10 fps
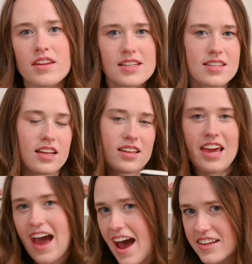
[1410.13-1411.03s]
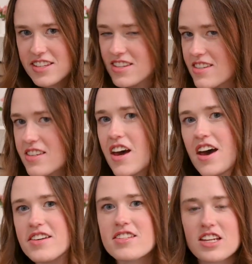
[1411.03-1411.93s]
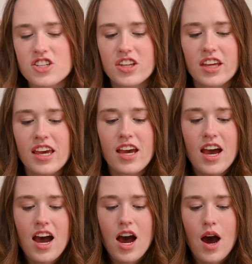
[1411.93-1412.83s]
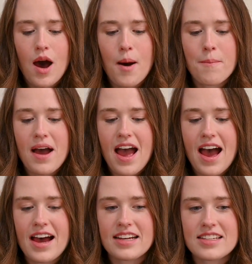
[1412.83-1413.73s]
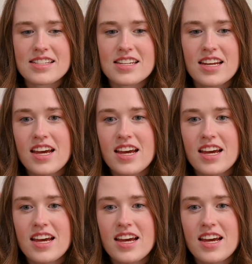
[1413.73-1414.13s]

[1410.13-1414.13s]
There's like castes essentially, and